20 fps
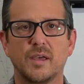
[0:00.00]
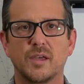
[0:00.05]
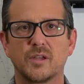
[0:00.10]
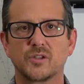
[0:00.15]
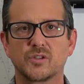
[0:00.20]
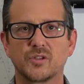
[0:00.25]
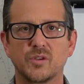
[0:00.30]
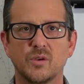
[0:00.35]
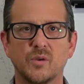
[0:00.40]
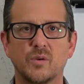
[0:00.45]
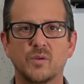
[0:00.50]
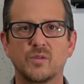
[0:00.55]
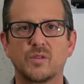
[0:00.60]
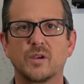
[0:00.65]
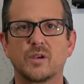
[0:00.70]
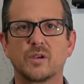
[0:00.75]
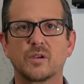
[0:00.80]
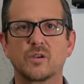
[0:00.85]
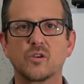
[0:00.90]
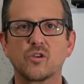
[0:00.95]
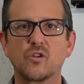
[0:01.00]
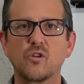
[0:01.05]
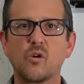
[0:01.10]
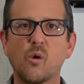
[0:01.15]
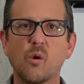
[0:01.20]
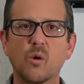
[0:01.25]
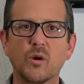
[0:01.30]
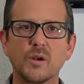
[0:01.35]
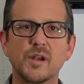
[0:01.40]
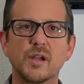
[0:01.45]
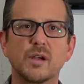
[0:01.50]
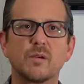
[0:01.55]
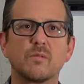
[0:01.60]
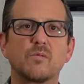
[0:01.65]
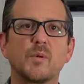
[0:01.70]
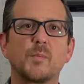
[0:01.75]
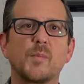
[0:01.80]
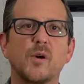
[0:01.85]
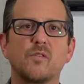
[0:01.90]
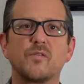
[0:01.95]
So the coordinate
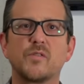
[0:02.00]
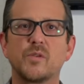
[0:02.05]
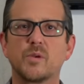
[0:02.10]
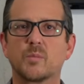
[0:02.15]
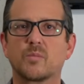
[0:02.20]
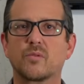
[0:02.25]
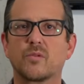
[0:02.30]
remote viewing